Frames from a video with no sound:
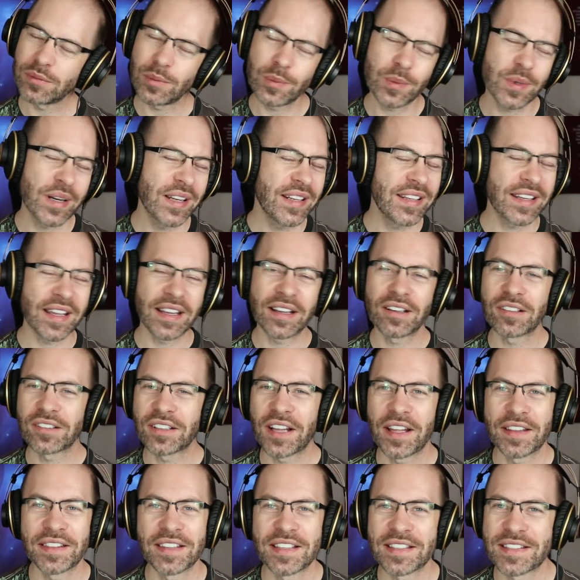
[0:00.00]
One day I'll
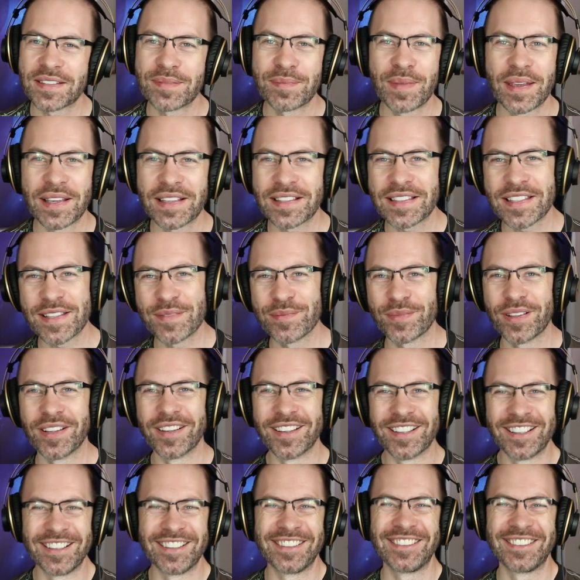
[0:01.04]
cut this and make it simpler.